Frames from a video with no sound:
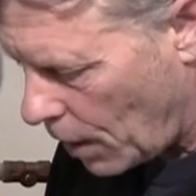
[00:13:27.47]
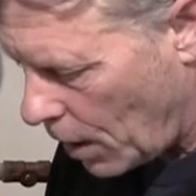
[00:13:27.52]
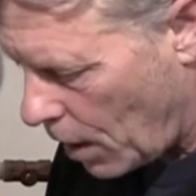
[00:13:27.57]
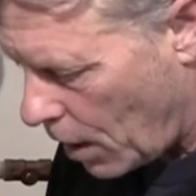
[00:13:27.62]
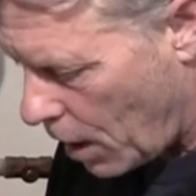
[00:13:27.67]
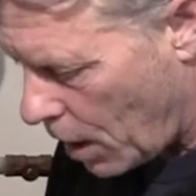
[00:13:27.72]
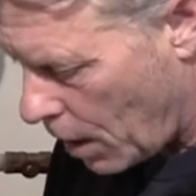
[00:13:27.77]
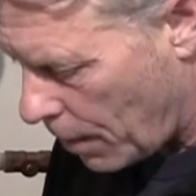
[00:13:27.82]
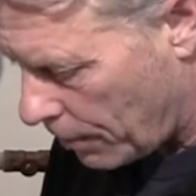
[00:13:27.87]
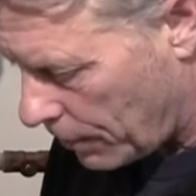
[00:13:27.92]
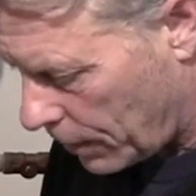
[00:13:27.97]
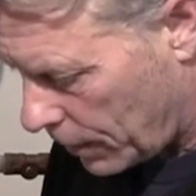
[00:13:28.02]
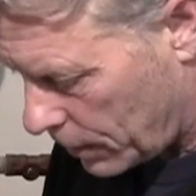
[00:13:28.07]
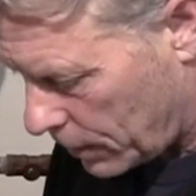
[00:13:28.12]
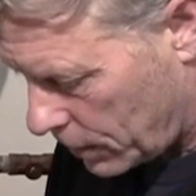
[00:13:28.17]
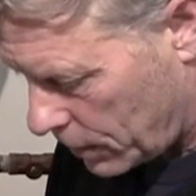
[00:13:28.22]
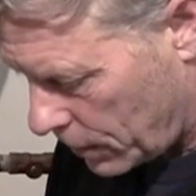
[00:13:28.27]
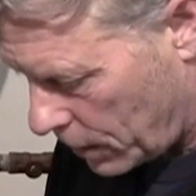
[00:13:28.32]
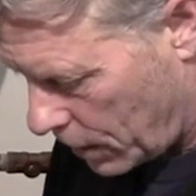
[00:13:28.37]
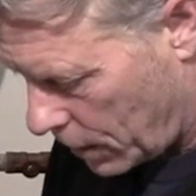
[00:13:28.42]

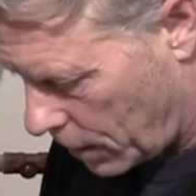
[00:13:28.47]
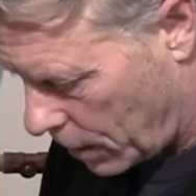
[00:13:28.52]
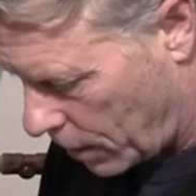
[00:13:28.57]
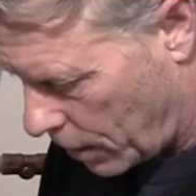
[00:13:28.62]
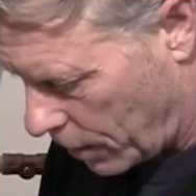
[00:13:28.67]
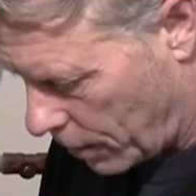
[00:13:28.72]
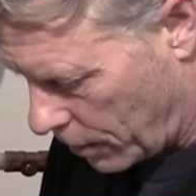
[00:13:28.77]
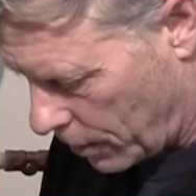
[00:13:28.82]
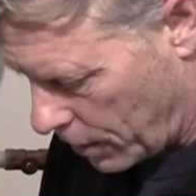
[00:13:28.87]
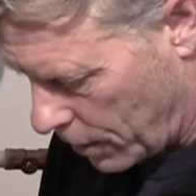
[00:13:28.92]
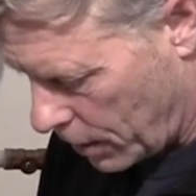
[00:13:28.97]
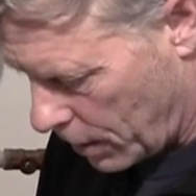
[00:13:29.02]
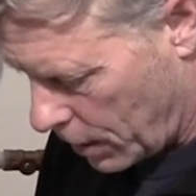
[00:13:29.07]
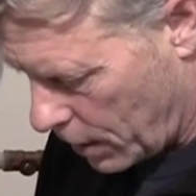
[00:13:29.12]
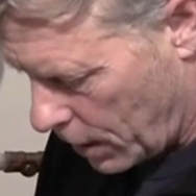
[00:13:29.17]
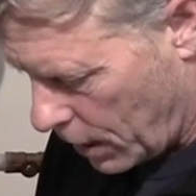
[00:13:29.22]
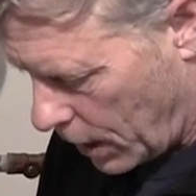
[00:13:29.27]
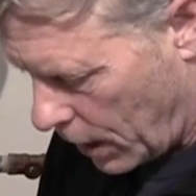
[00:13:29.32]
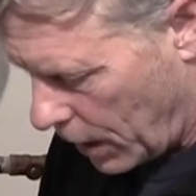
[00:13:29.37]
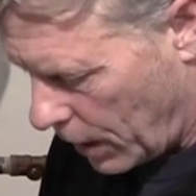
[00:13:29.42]
Let's see here.
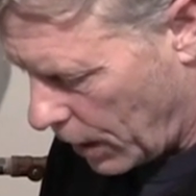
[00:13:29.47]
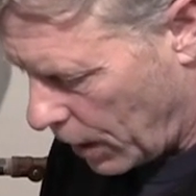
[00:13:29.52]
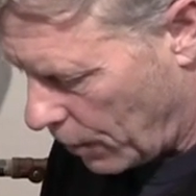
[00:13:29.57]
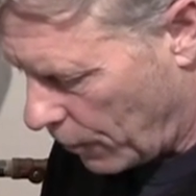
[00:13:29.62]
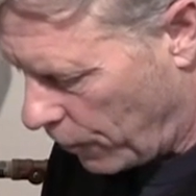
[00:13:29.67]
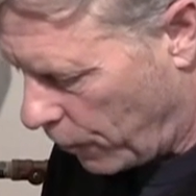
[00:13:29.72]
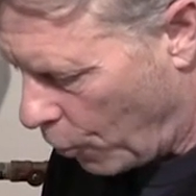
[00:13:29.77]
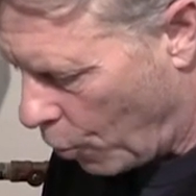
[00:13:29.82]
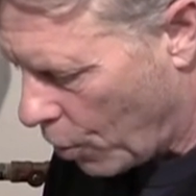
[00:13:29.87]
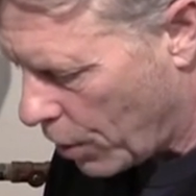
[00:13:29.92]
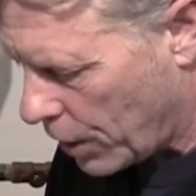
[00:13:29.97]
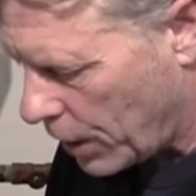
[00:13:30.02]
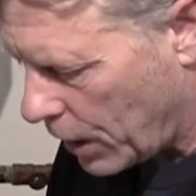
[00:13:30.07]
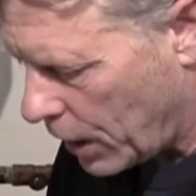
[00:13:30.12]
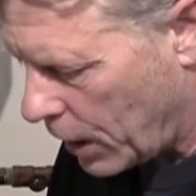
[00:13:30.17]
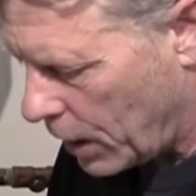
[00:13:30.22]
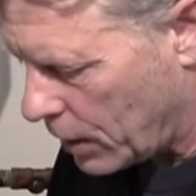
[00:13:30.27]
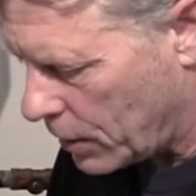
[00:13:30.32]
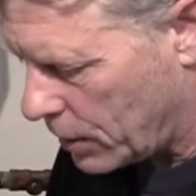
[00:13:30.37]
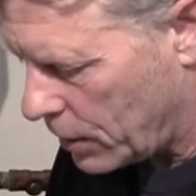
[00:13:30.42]
And then
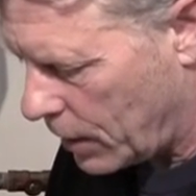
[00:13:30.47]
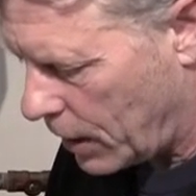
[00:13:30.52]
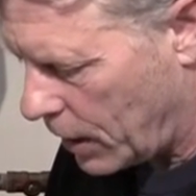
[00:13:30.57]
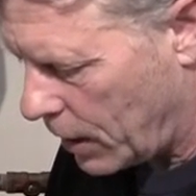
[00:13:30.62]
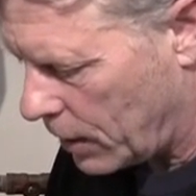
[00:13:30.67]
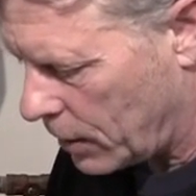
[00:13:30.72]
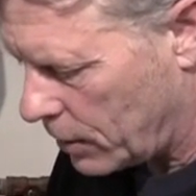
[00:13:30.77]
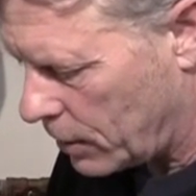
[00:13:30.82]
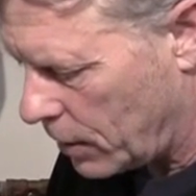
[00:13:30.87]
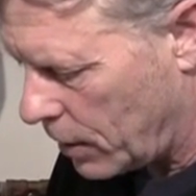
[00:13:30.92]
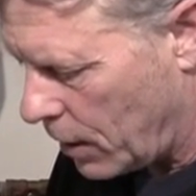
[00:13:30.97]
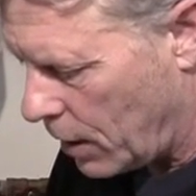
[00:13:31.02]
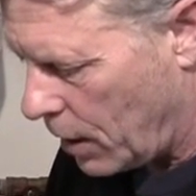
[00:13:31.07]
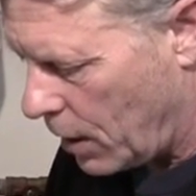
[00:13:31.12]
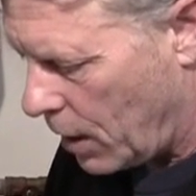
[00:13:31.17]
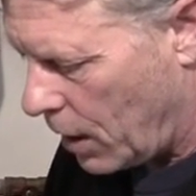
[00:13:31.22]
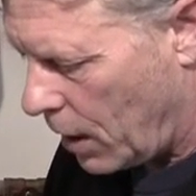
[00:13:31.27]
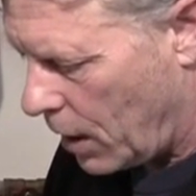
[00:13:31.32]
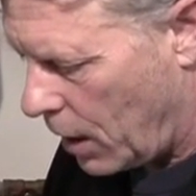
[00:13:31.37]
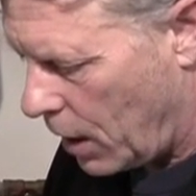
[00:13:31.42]
4D says,
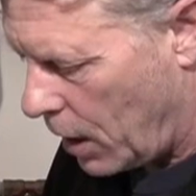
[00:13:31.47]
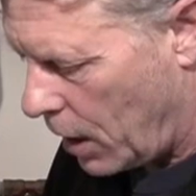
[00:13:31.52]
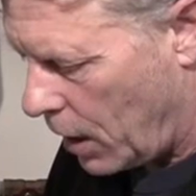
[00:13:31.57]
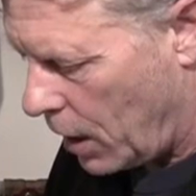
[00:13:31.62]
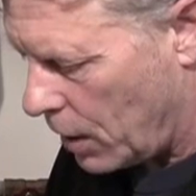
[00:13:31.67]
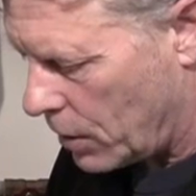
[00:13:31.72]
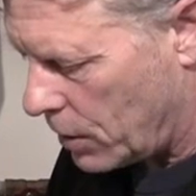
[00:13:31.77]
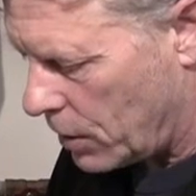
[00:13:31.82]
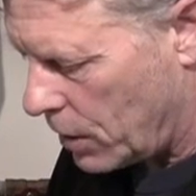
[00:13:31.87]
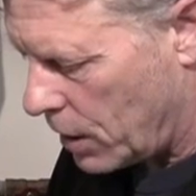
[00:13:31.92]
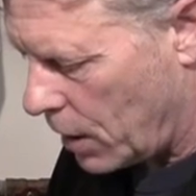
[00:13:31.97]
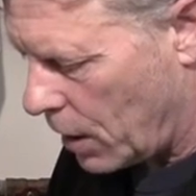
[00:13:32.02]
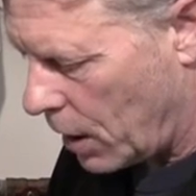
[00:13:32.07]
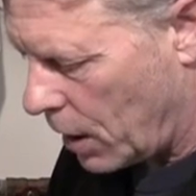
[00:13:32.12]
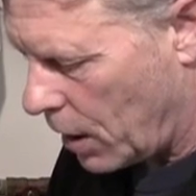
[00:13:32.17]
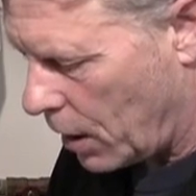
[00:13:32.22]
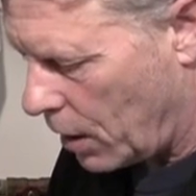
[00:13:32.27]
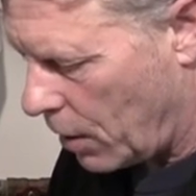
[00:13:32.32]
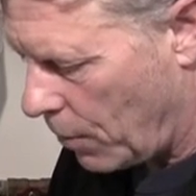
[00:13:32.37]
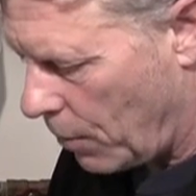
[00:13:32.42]
is
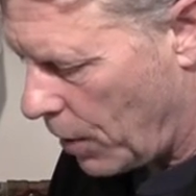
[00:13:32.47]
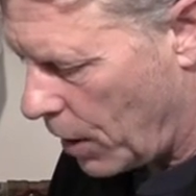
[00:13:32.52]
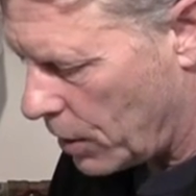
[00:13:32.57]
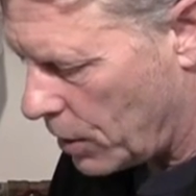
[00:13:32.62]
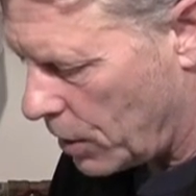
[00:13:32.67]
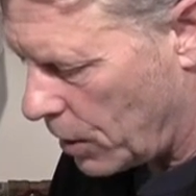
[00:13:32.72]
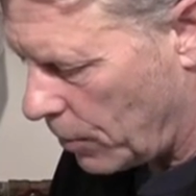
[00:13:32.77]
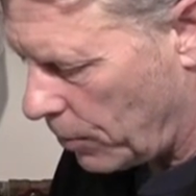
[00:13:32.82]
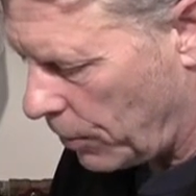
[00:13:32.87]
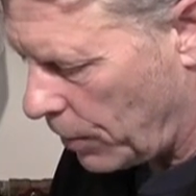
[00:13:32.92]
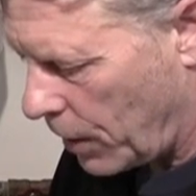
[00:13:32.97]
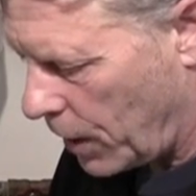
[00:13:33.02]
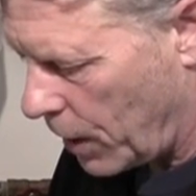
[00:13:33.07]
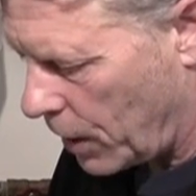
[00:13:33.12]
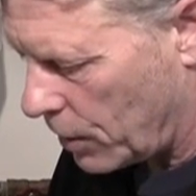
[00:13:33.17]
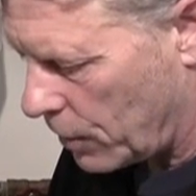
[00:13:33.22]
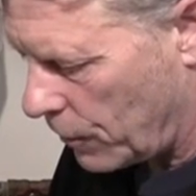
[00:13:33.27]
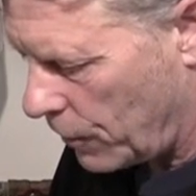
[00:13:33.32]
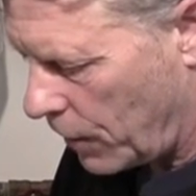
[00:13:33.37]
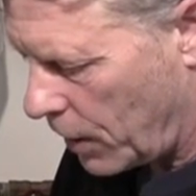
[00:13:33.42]
a combustion
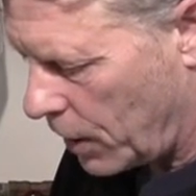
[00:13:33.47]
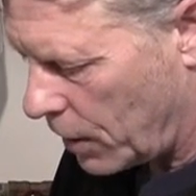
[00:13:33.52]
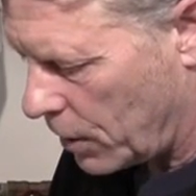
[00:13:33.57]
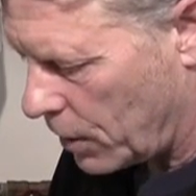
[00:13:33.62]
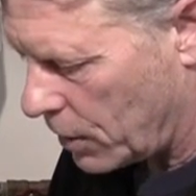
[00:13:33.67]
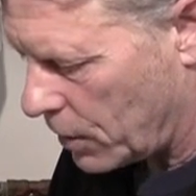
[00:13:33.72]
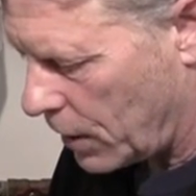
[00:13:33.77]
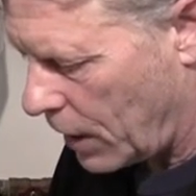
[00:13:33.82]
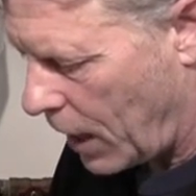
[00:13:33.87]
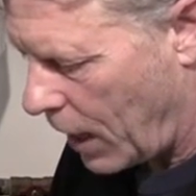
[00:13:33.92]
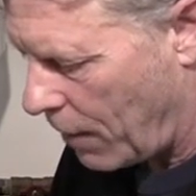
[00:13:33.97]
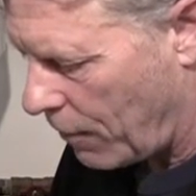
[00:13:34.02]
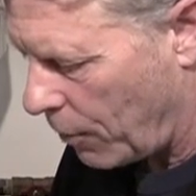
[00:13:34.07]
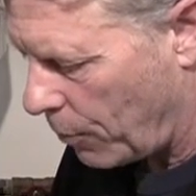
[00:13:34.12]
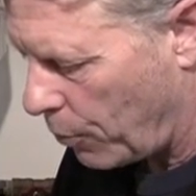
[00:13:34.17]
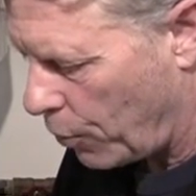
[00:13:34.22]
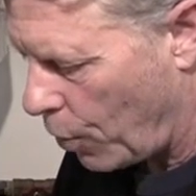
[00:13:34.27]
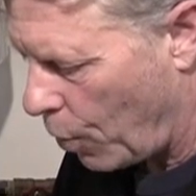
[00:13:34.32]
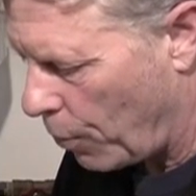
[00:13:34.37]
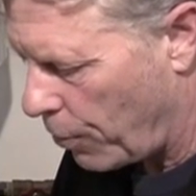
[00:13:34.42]
appliance vent, does it have
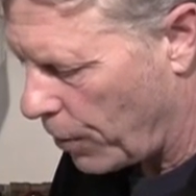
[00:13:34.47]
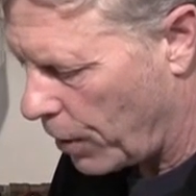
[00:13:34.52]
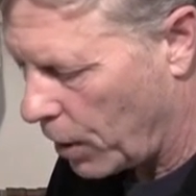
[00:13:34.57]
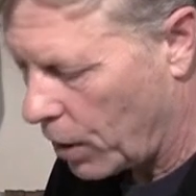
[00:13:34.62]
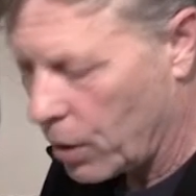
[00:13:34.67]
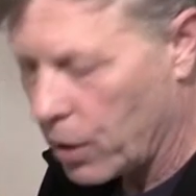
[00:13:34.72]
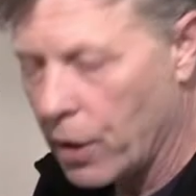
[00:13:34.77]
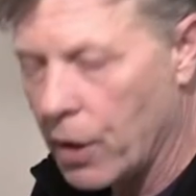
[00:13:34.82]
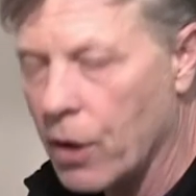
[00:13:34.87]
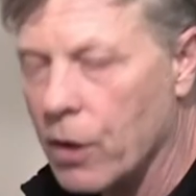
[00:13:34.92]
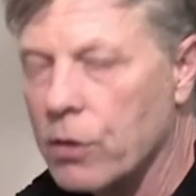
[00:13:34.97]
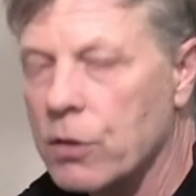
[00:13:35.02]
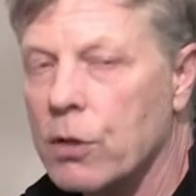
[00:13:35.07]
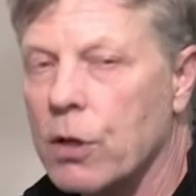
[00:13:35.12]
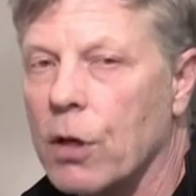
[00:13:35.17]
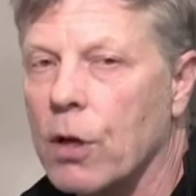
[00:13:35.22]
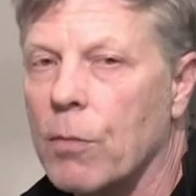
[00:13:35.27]
appropriate clearance to